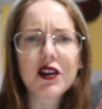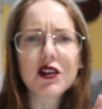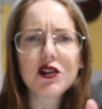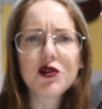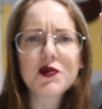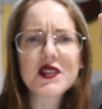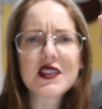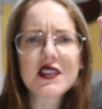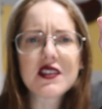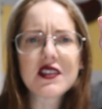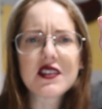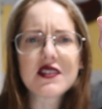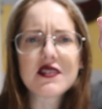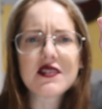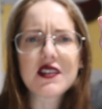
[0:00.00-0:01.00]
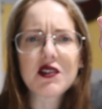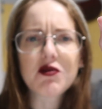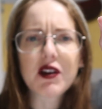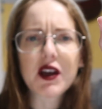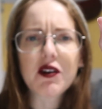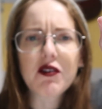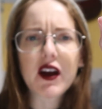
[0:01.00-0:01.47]
it loops into this
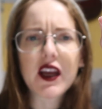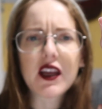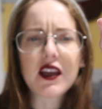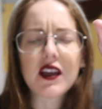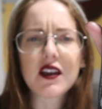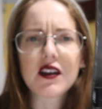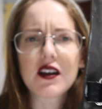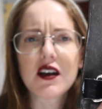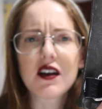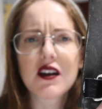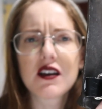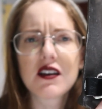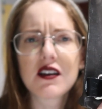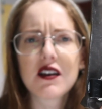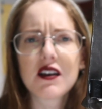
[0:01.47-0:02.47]
D-ring right here,